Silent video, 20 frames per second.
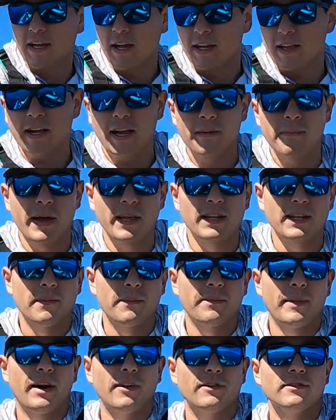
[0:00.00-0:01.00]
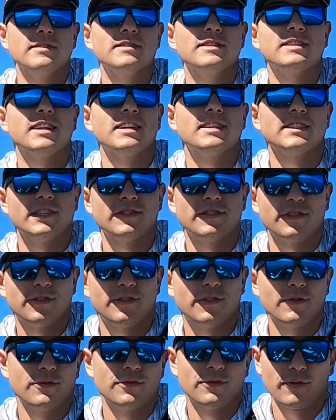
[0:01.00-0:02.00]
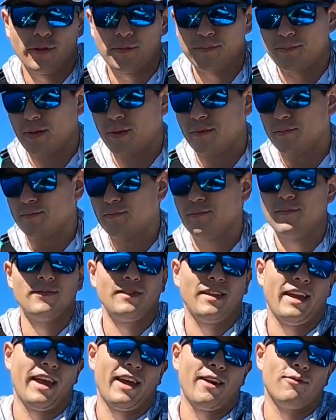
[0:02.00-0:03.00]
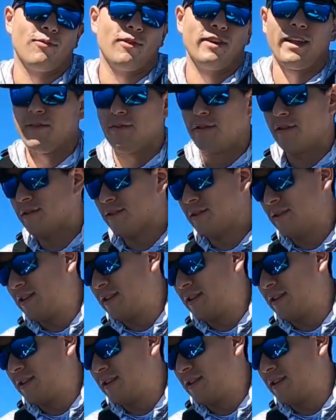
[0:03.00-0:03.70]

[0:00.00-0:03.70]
I think I made it about 6 inches too short, but whatever.